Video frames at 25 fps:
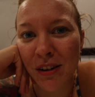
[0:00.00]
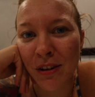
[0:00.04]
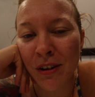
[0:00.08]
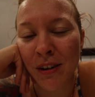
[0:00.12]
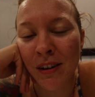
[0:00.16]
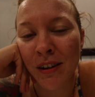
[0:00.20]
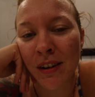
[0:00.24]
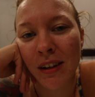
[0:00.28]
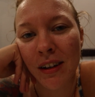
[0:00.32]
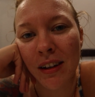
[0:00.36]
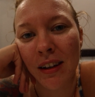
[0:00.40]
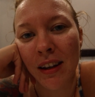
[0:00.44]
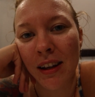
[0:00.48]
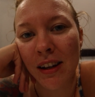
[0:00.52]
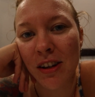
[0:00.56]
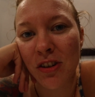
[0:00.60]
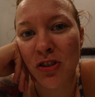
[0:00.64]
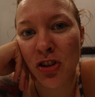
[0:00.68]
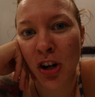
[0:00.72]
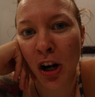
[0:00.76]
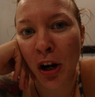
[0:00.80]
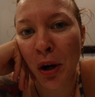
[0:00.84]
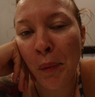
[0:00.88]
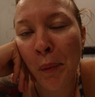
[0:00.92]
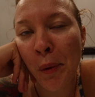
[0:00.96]
or like a
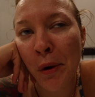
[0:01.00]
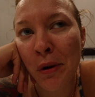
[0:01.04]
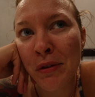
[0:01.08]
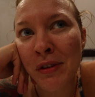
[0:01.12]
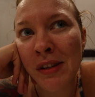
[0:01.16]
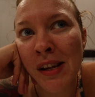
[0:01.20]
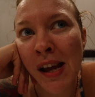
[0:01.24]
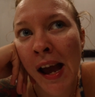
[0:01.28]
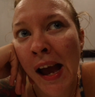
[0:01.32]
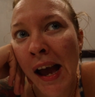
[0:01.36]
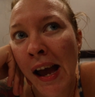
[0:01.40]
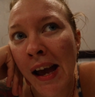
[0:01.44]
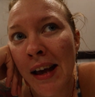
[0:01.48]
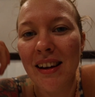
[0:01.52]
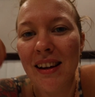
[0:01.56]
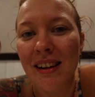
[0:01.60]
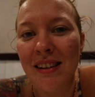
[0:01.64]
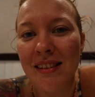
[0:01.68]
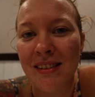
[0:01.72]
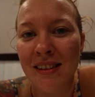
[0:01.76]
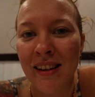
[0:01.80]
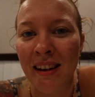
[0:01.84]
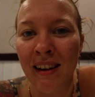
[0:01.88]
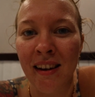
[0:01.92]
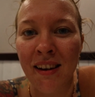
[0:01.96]
junk boat.
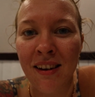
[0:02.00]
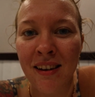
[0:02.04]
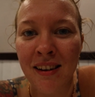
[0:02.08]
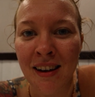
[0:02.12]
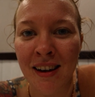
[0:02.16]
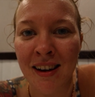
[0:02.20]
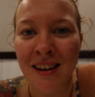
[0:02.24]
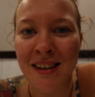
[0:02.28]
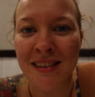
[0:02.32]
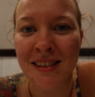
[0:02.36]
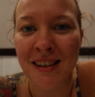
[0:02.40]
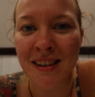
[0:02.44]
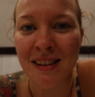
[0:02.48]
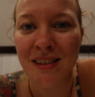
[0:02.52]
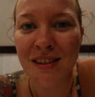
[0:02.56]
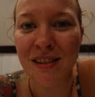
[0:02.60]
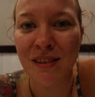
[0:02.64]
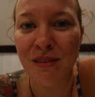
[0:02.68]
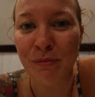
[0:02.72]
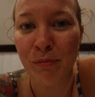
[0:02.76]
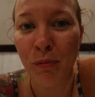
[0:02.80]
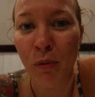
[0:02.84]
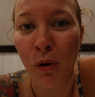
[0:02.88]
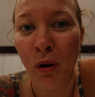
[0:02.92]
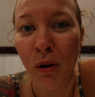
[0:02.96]
It's a nice and
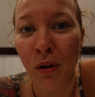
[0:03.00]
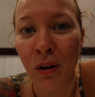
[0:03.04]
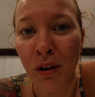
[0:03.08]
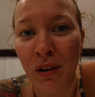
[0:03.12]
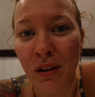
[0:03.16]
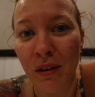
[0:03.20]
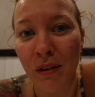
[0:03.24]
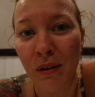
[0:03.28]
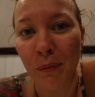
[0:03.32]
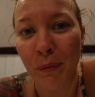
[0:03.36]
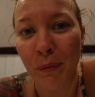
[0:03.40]
small